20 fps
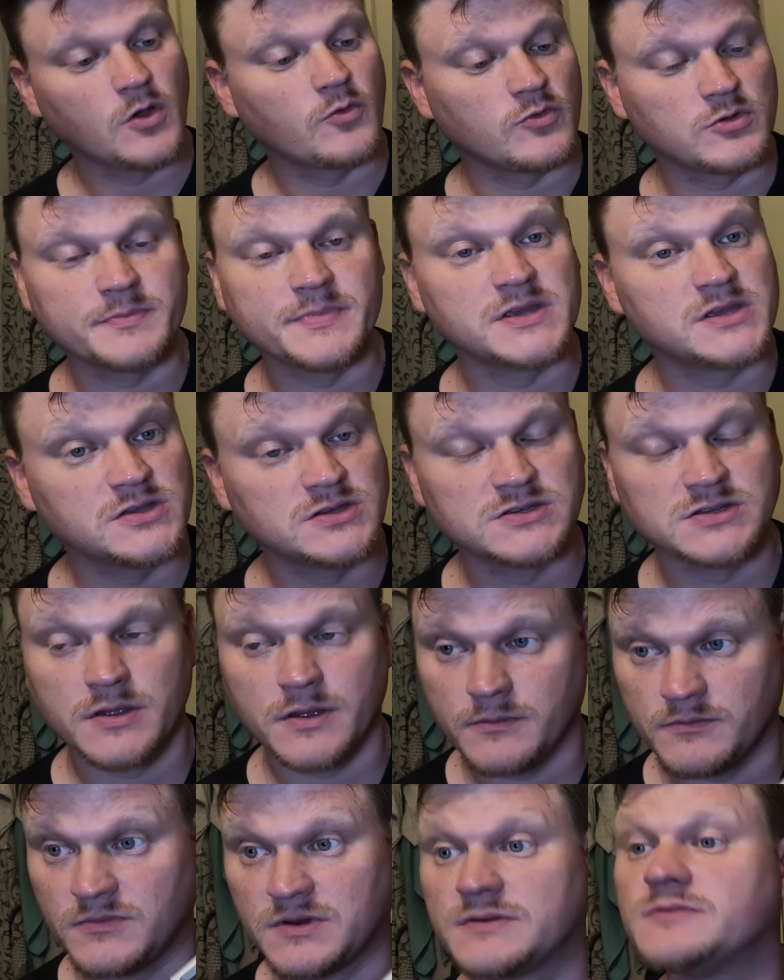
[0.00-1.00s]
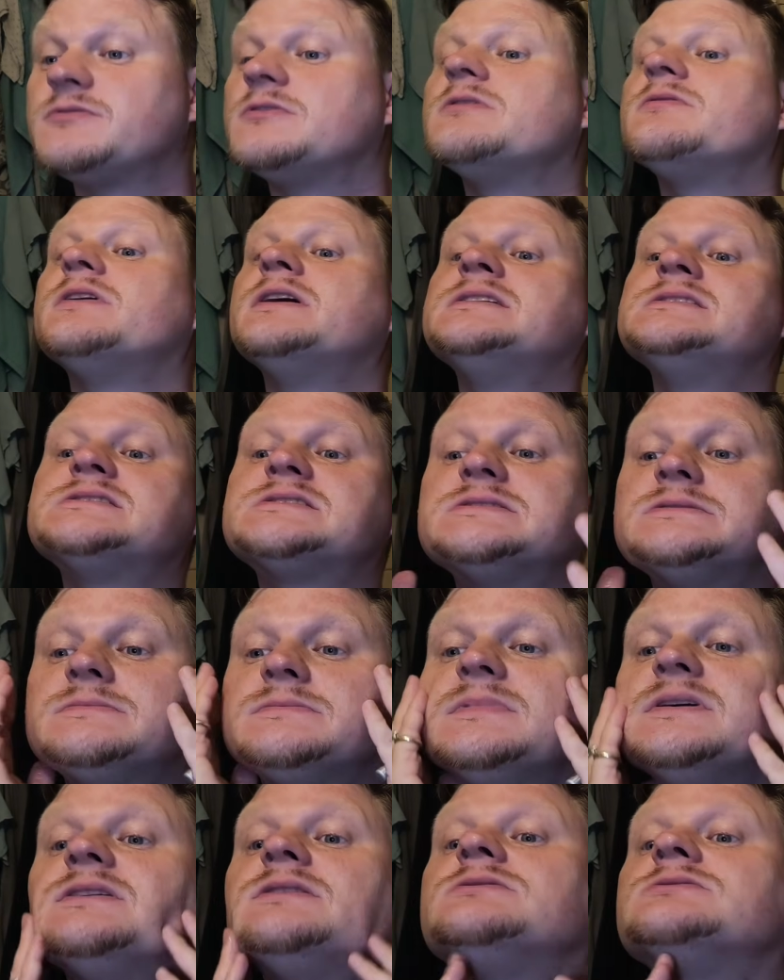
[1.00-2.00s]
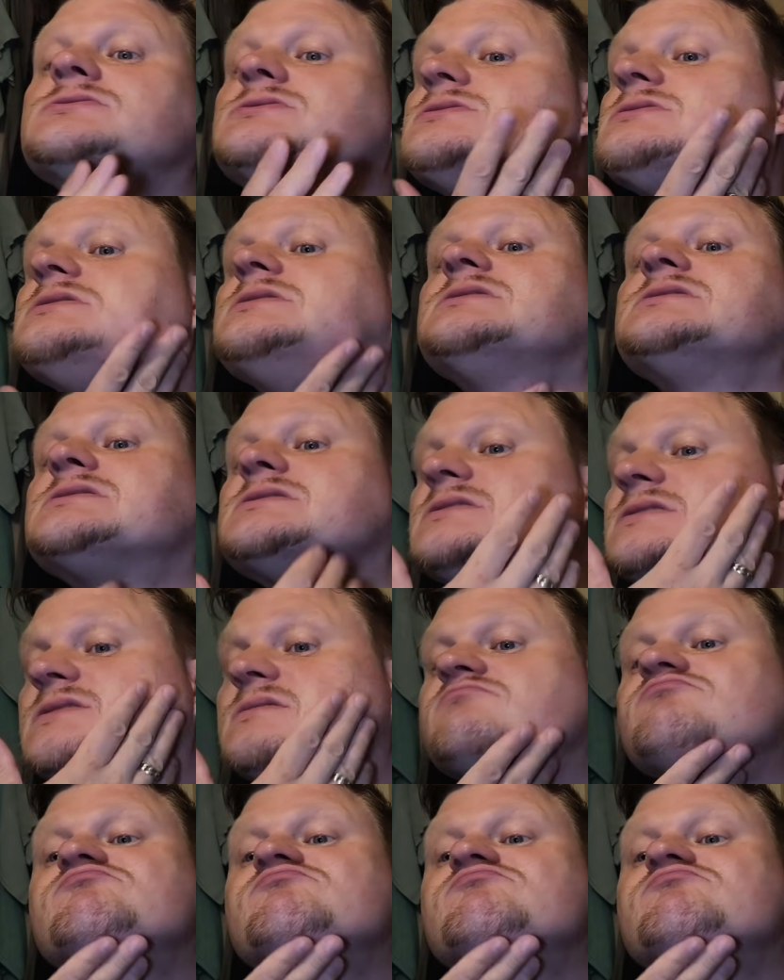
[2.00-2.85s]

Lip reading: would be good. But for the face, it also does